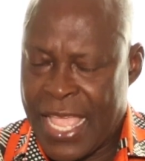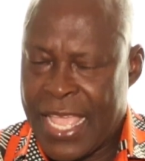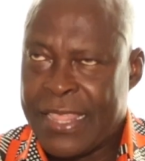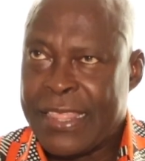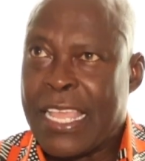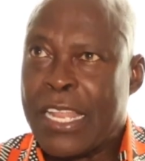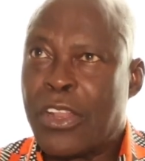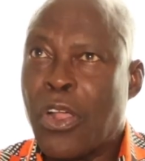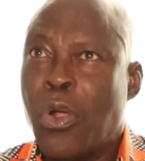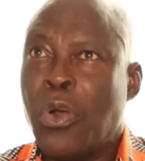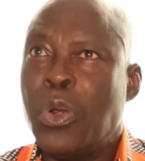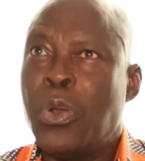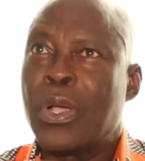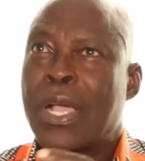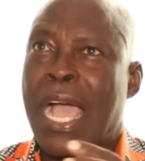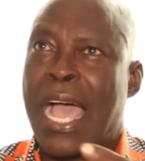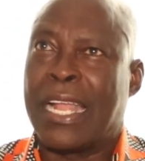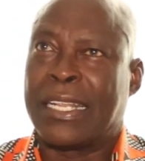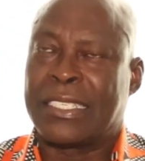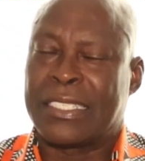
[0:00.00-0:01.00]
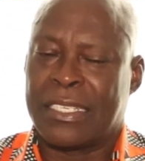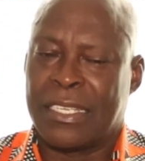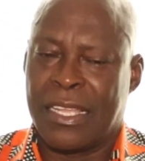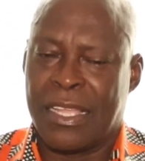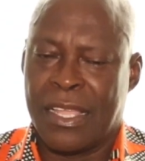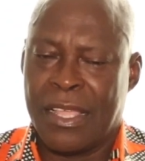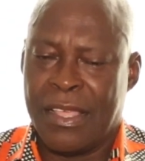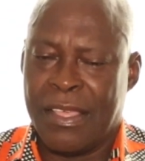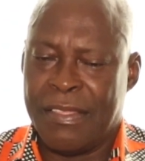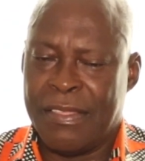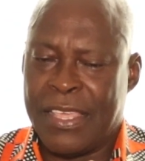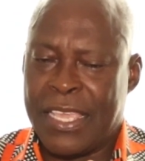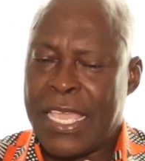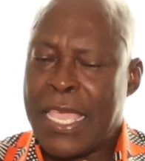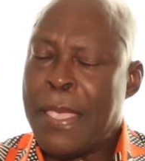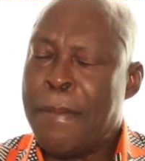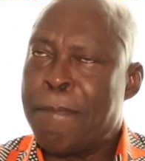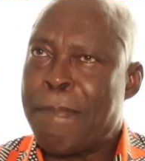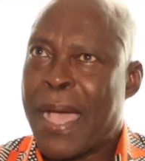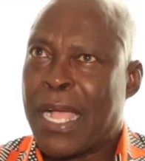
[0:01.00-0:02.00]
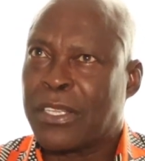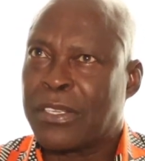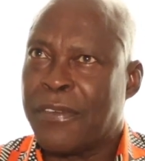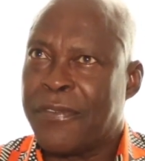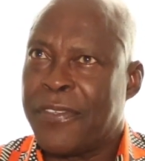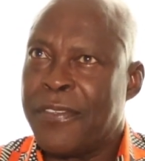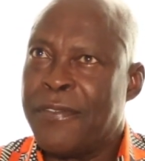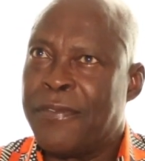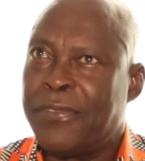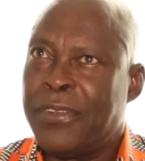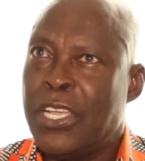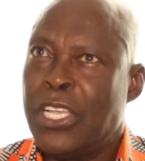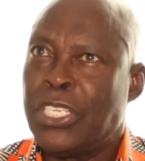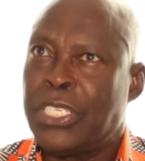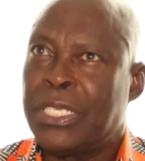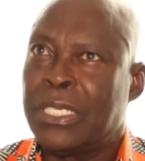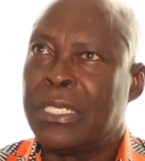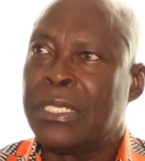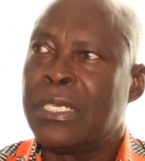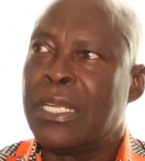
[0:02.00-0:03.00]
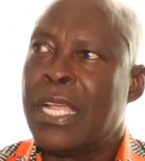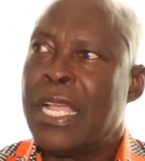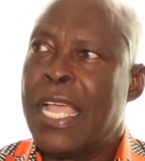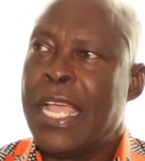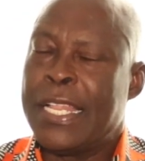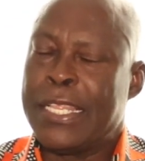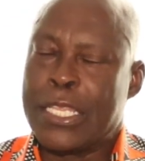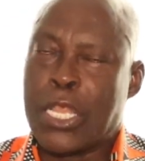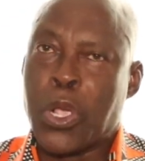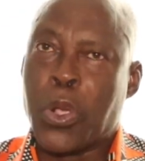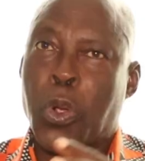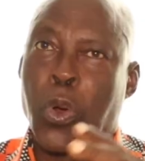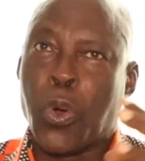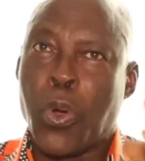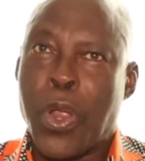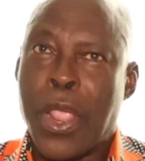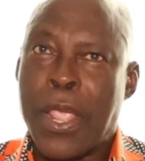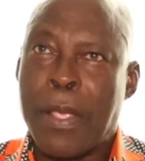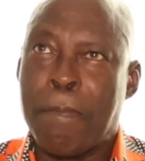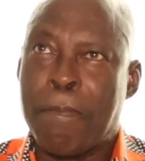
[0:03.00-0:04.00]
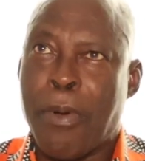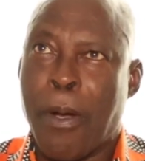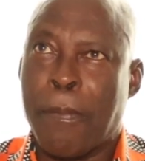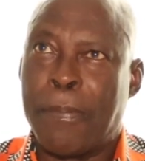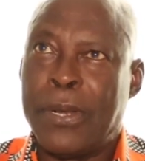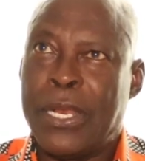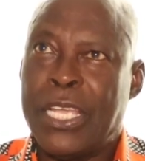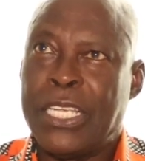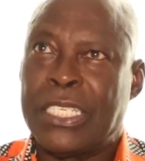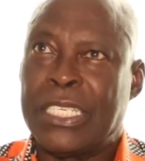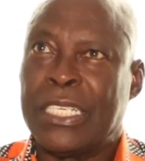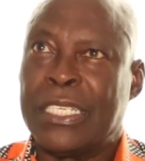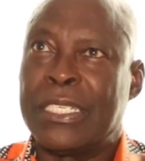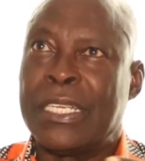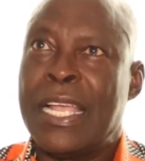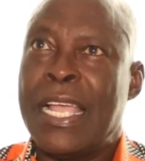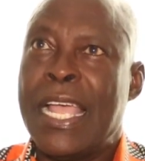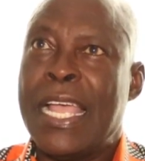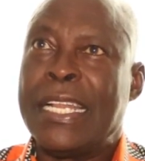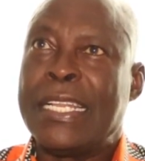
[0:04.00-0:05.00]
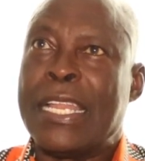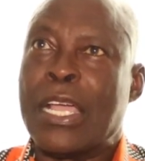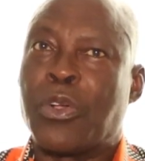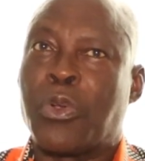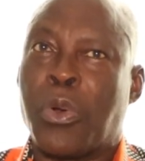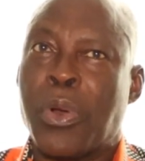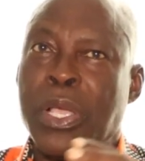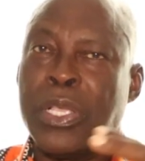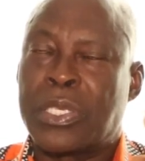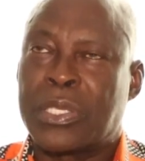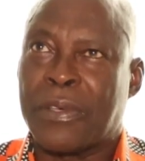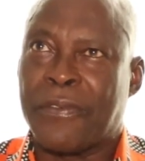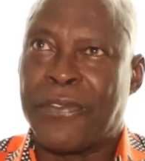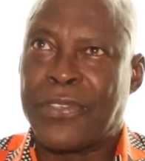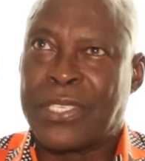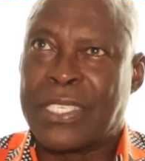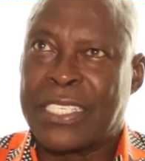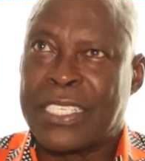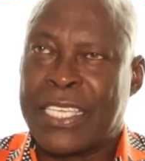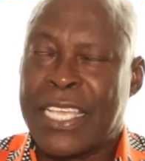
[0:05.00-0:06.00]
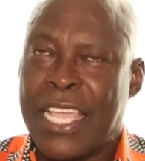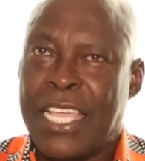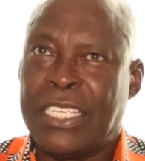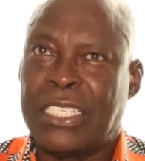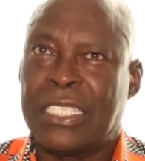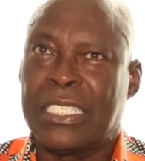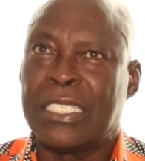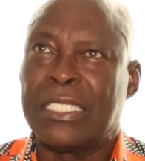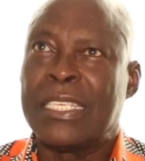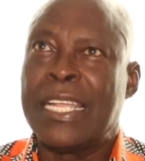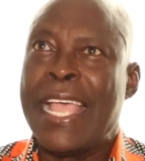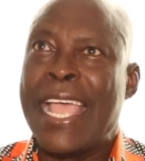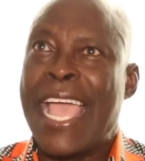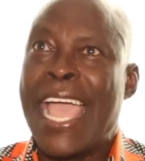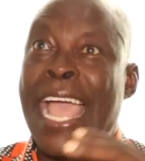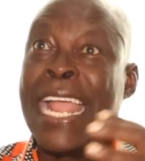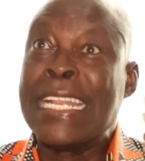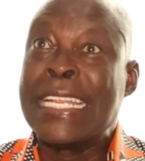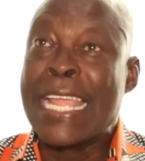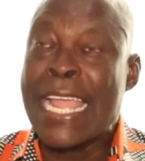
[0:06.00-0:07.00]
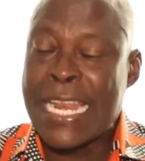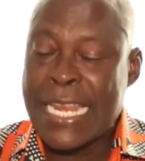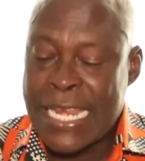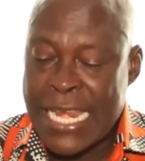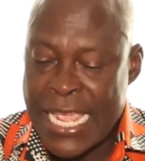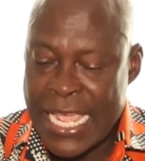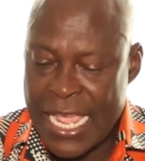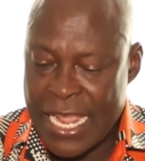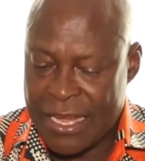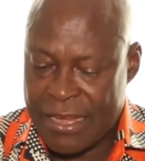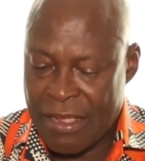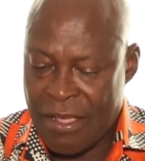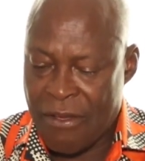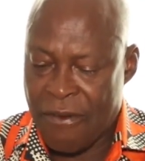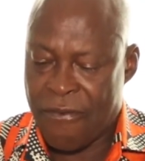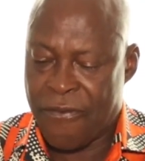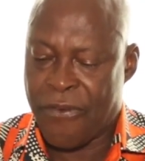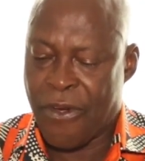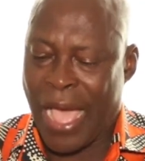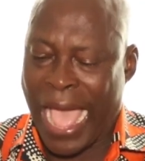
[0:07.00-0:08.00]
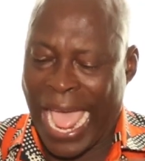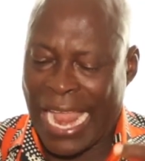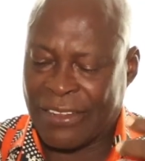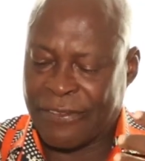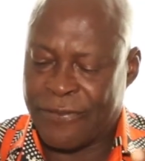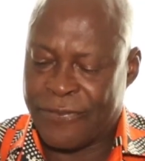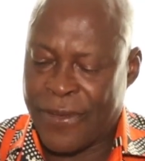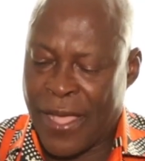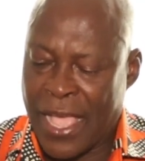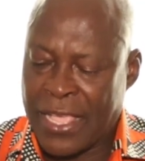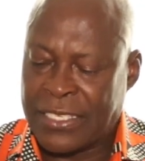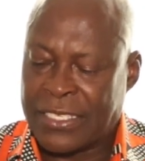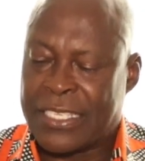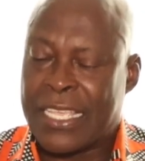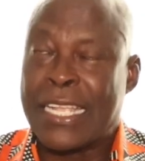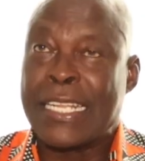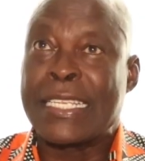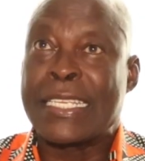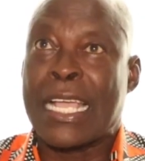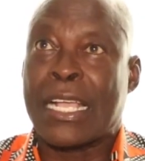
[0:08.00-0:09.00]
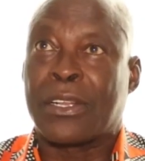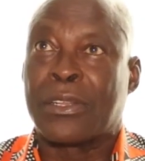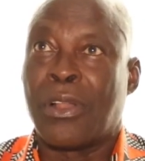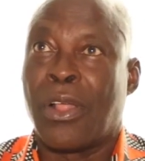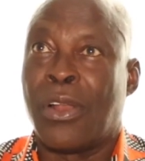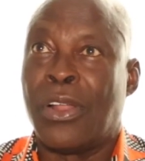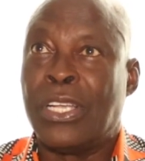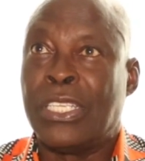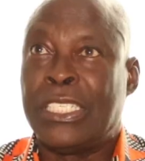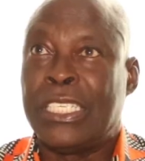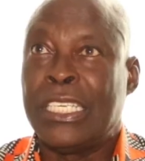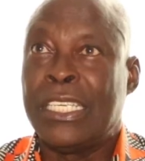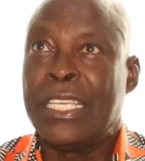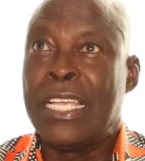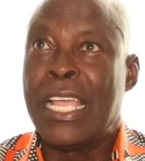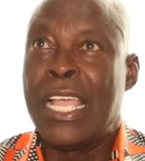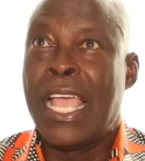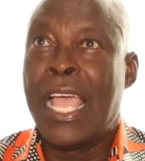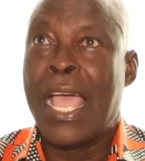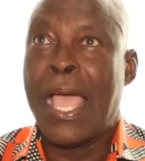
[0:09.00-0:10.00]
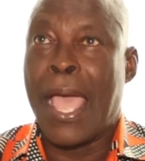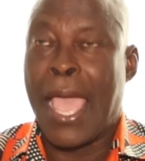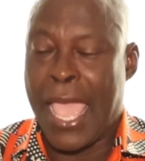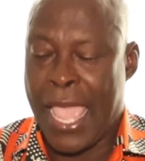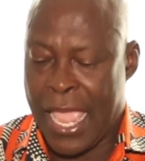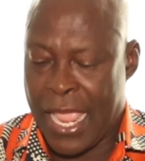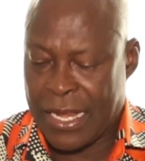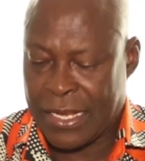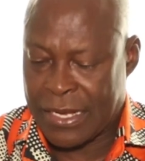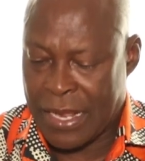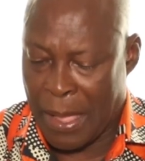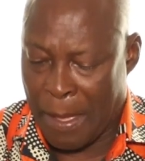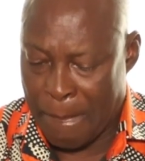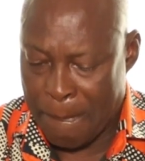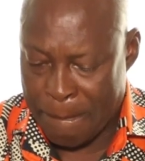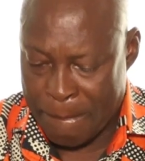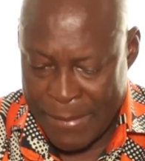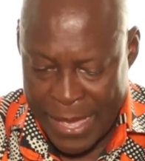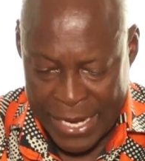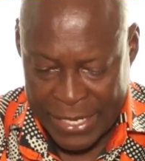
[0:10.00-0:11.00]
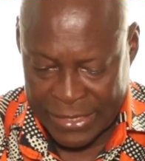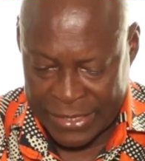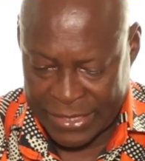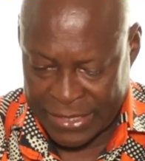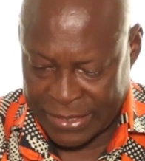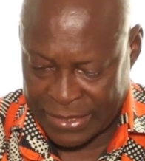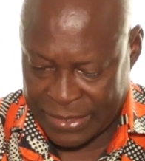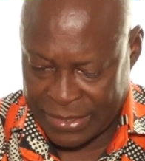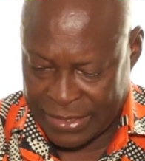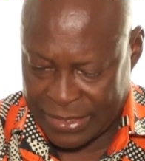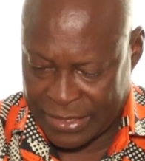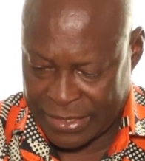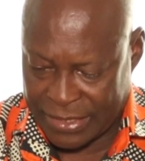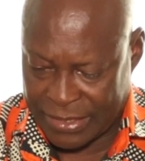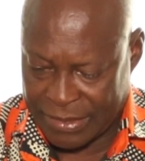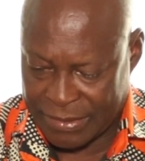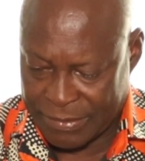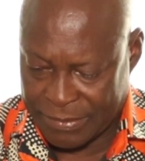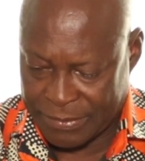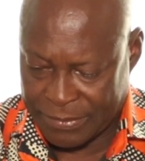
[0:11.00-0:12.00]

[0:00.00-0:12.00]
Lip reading: They don't look at the impact of inflation, the growing population, the growing sophistication, and the need for advanced technology and medicines.